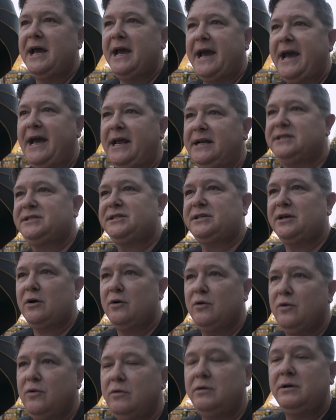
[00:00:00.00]
And
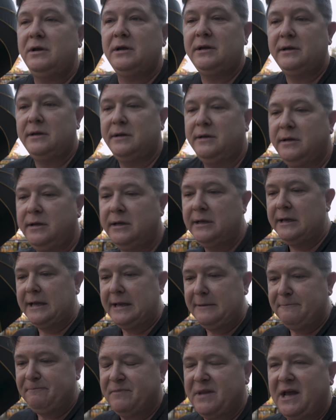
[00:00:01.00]
so
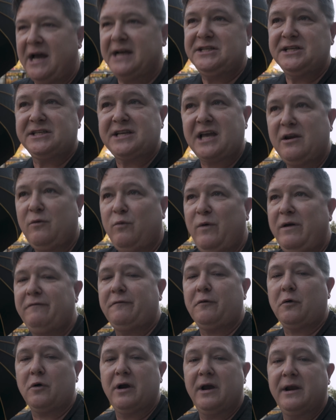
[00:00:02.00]
I just kind of went
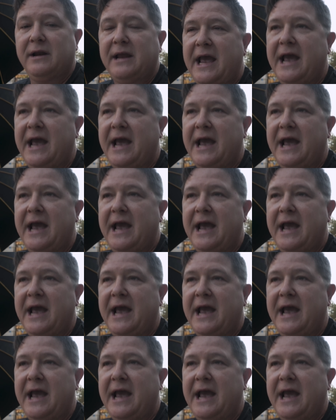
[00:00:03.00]
for it.